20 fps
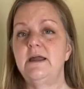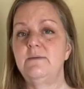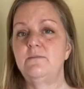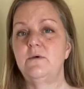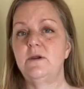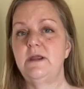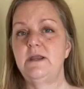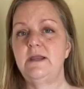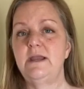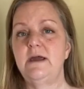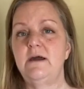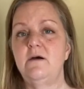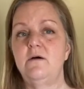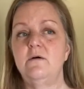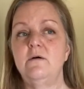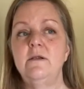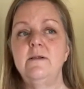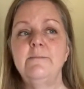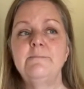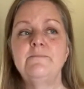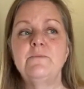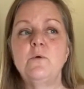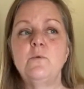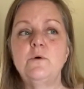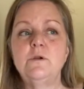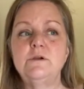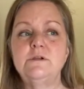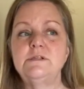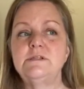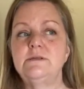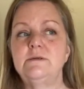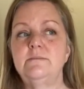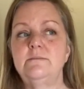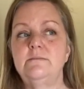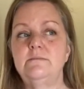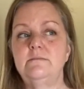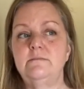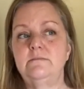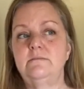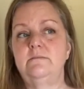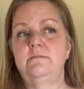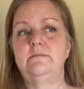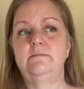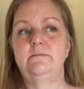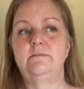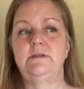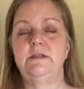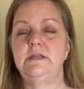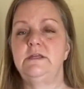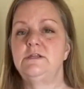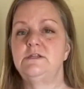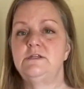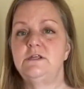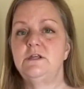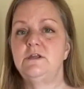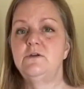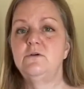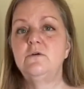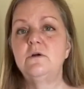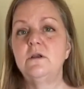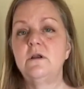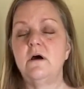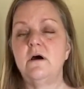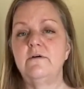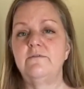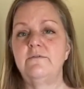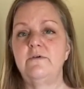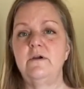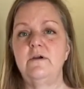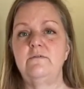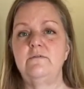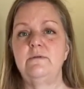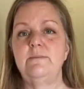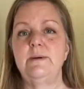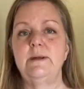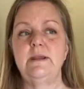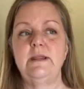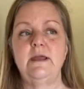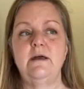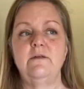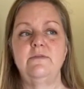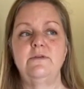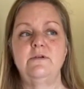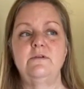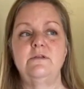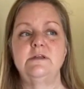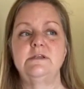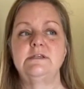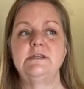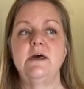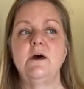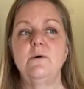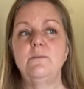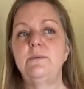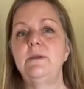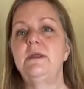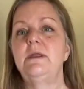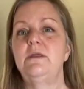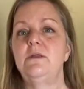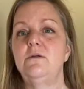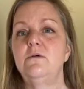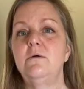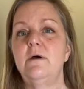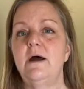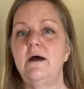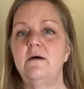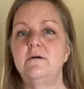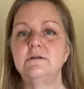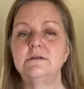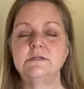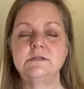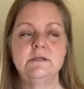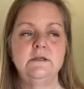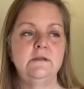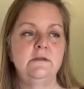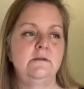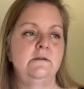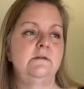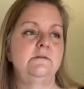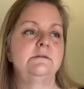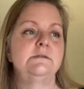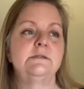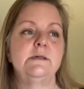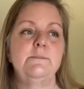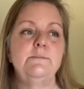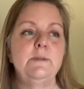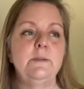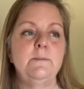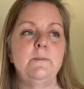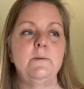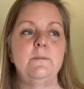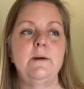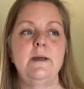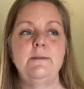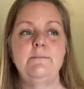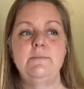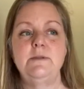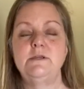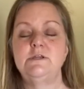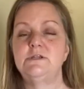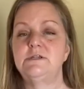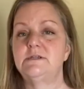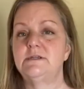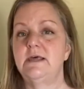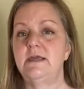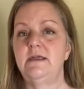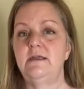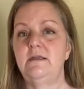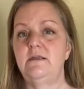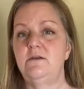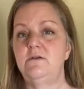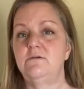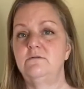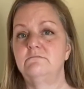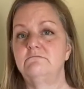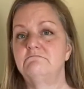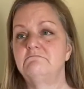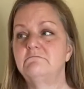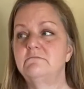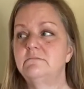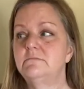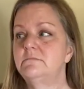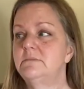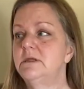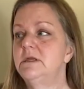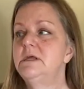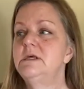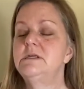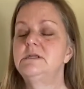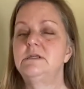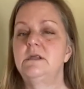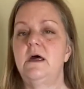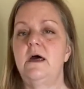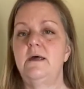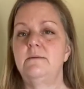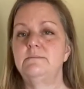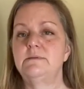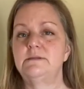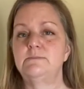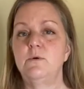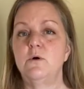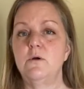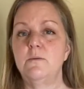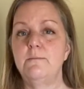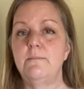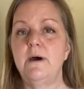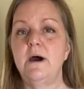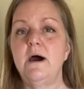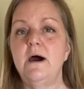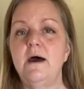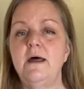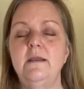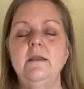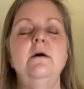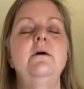right now. What are some things that you could offer everybody out there that's helping you out? Some people might be just like, I'm smoking pot.